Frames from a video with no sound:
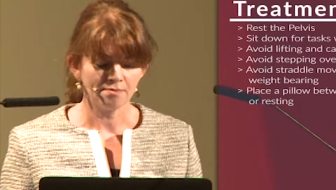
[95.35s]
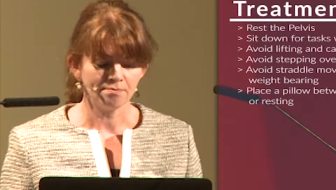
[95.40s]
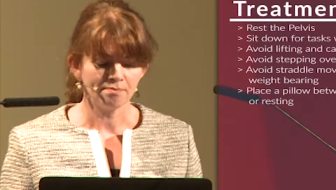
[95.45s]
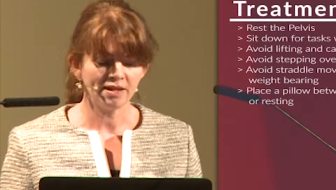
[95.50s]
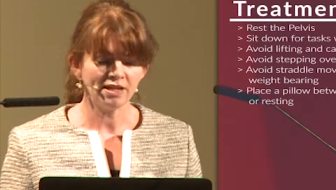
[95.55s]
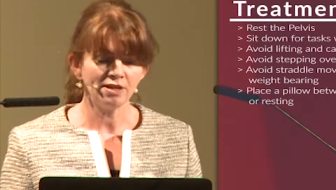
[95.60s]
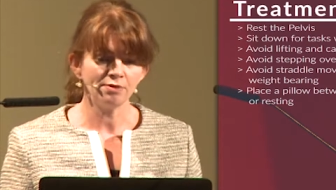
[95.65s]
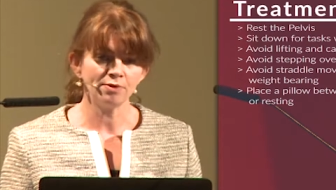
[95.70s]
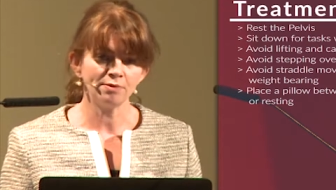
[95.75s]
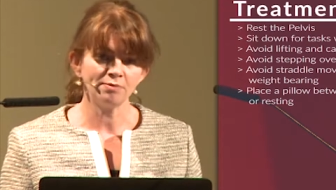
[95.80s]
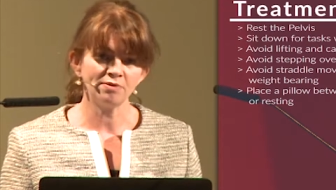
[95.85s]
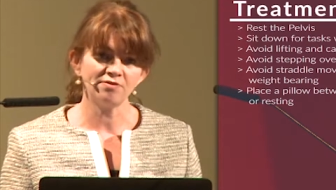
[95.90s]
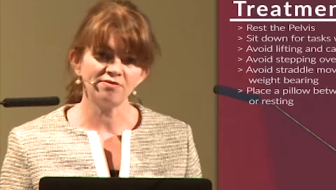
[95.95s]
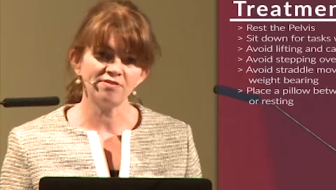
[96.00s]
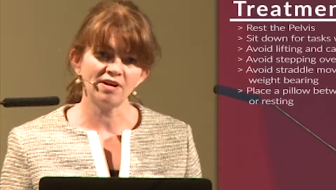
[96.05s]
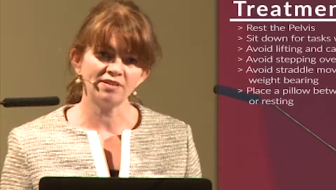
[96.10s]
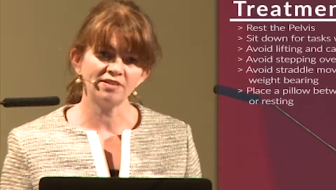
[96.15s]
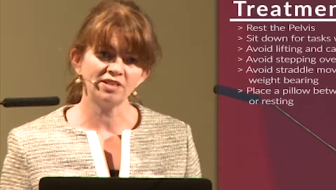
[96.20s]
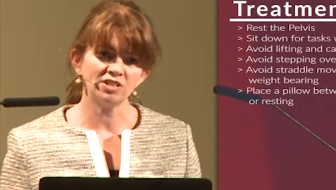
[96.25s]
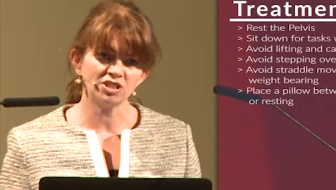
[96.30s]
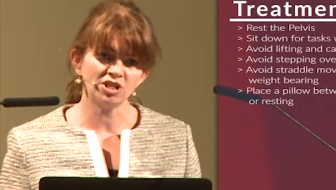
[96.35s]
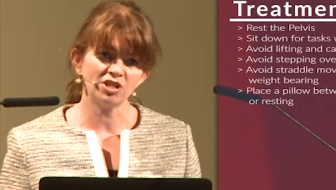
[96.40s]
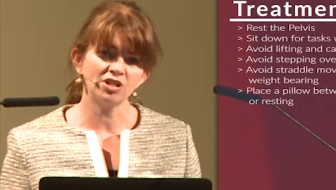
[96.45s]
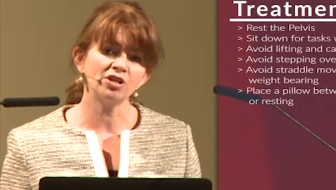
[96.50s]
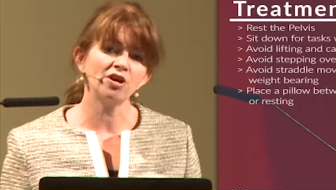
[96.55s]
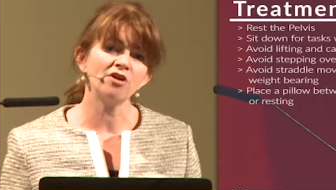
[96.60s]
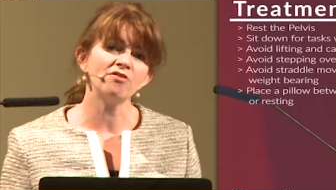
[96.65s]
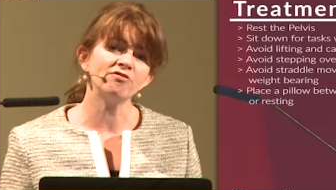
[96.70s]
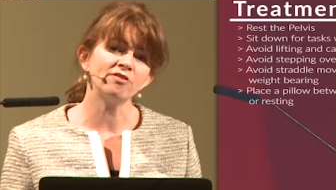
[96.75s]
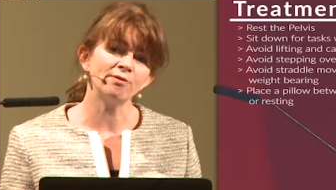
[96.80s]
Many women find that
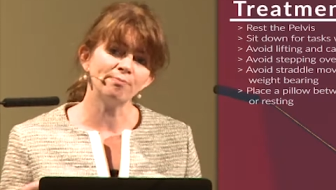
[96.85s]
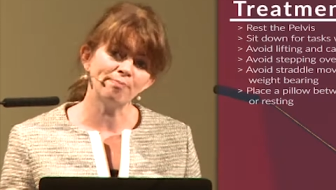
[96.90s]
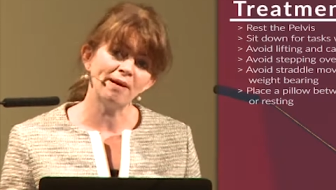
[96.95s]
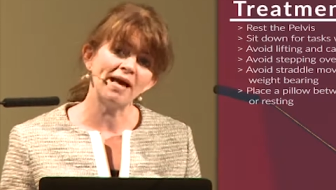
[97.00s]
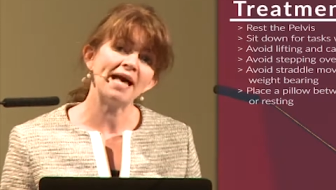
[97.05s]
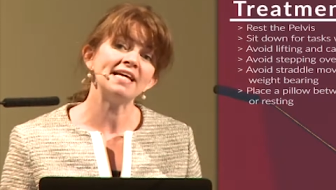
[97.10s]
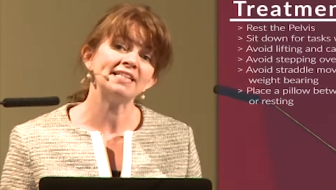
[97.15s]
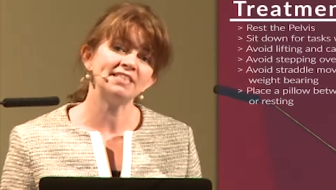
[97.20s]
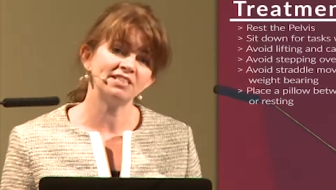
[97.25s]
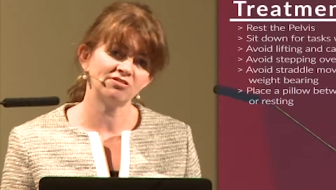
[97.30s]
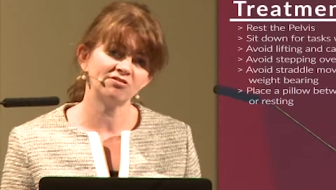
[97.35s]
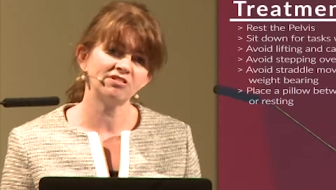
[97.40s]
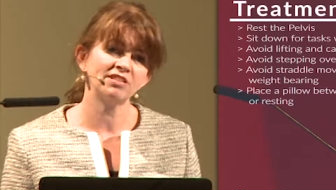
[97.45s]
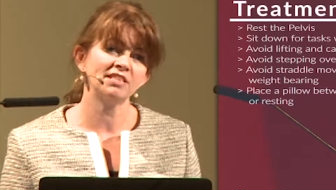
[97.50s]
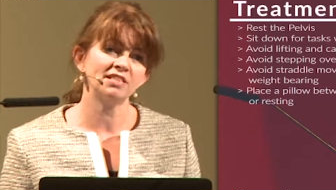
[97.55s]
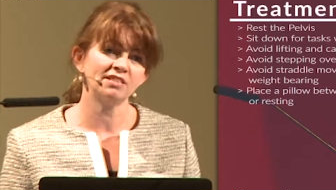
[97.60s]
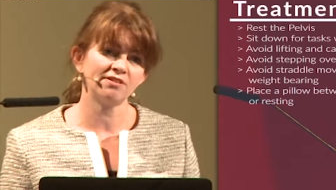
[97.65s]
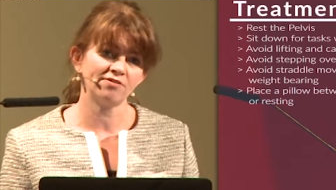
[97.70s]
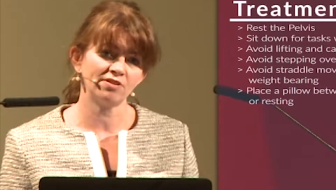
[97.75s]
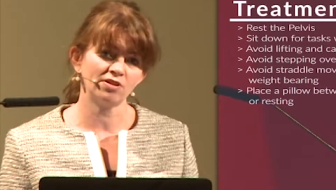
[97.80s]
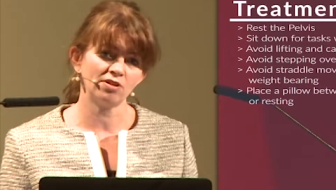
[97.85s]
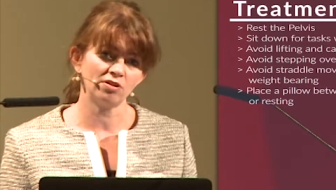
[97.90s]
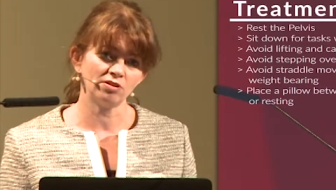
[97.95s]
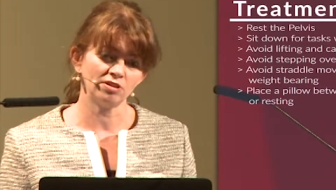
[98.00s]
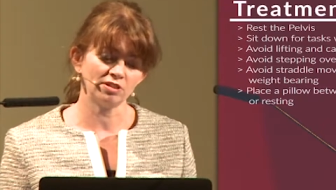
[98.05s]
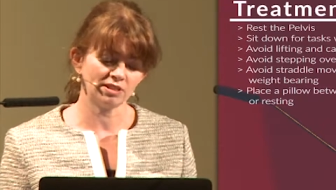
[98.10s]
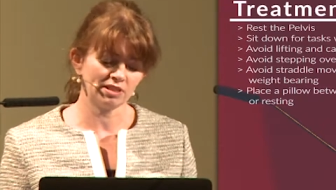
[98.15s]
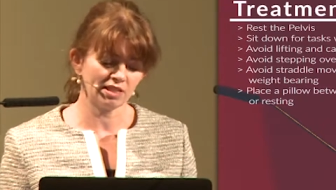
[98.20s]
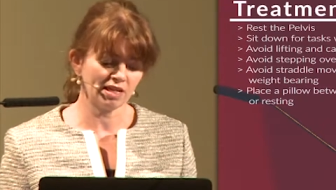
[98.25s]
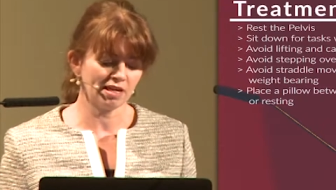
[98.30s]
turning over in bed is really
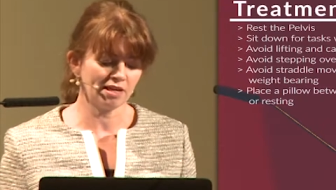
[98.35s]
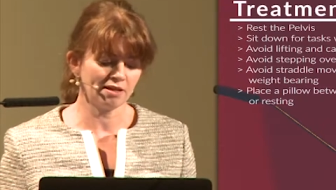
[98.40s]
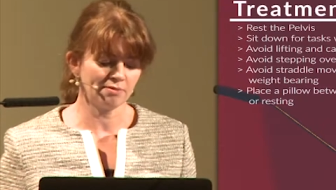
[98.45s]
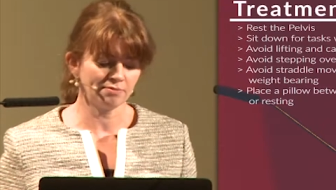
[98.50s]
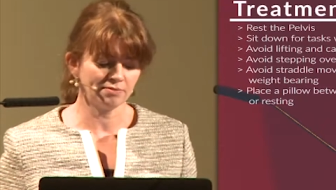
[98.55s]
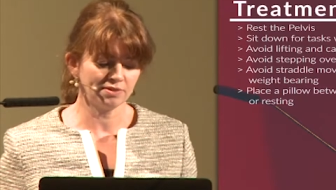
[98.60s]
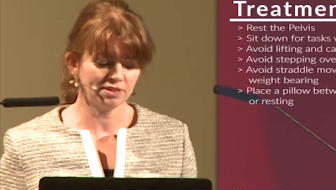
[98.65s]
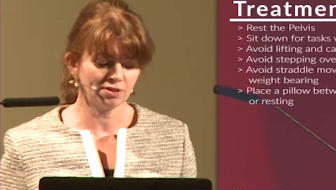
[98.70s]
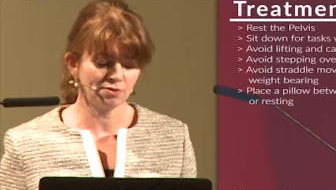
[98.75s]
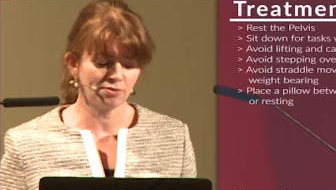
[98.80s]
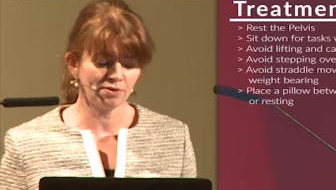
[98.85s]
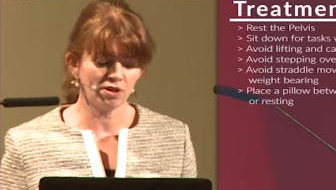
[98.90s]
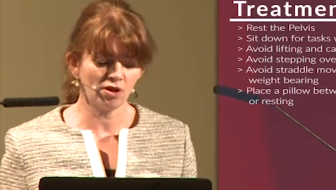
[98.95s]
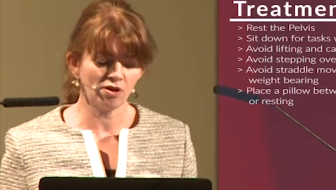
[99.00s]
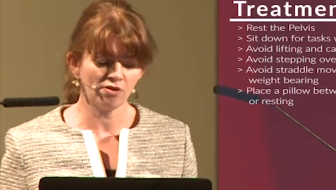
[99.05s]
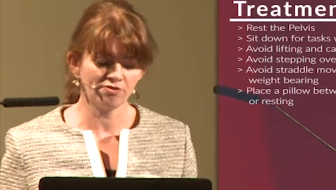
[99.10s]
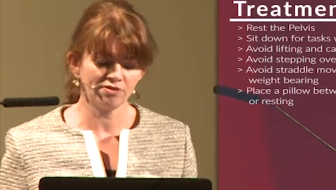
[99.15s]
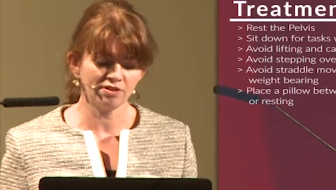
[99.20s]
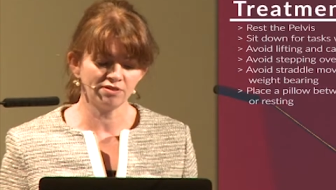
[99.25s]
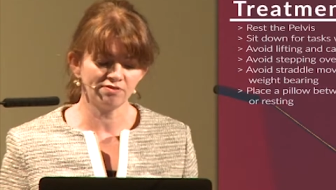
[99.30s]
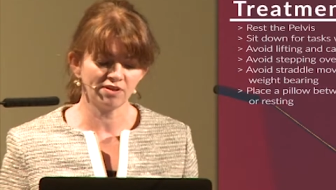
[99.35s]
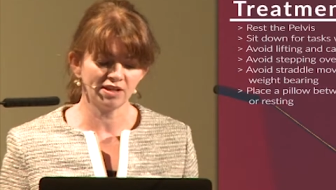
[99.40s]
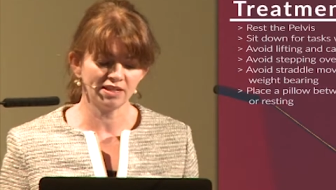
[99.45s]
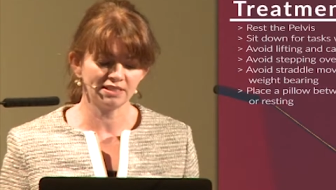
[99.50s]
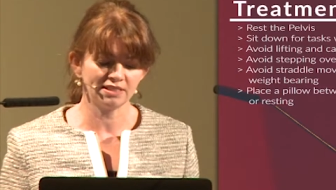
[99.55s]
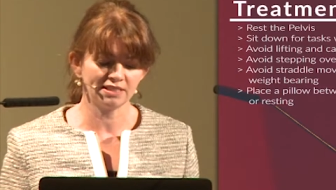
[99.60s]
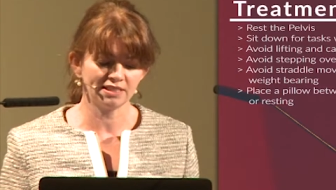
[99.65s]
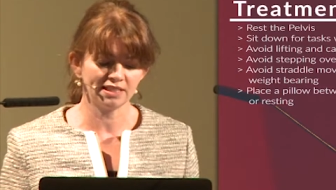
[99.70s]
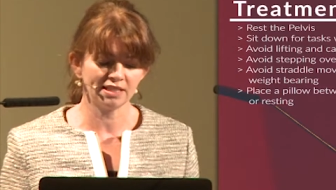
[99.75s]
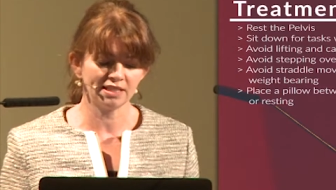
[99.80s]
difficult, um, so we often advise, to